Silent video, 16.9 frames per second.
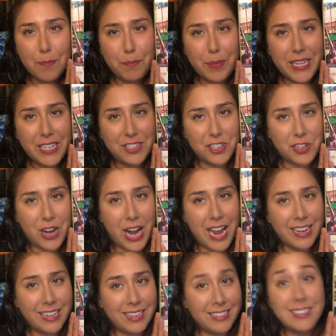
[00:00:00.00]
Pete's
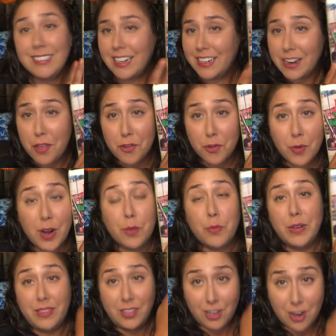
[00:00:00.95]
Dragon, another one
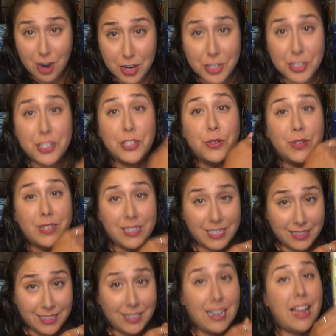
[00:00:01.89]
with the cartoon
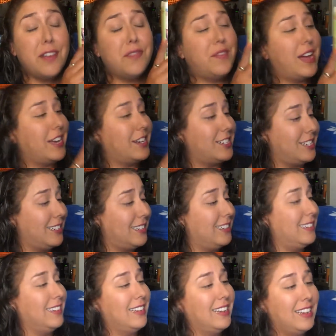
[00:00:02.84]
and the live action.